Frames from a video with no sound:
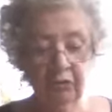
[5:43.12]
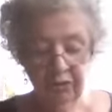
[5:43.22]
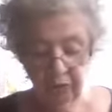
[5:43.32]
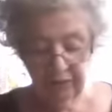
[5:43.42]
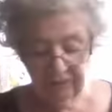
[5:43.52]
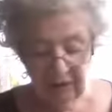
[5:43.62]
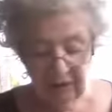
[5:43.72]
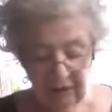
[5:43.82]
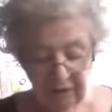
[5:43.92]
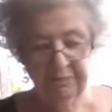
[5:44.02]
through the
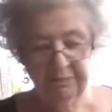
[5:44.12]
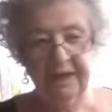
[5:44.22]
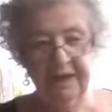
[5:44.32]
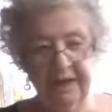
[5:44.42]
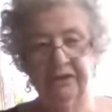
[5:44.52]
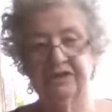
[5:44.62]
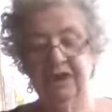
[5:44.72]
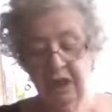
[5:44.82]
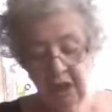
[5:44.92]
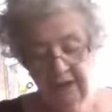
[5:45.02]
various binders,
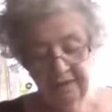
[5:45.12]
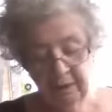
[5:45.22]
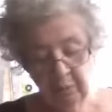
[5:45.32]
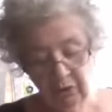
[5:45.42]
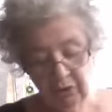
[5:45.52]
and then we'll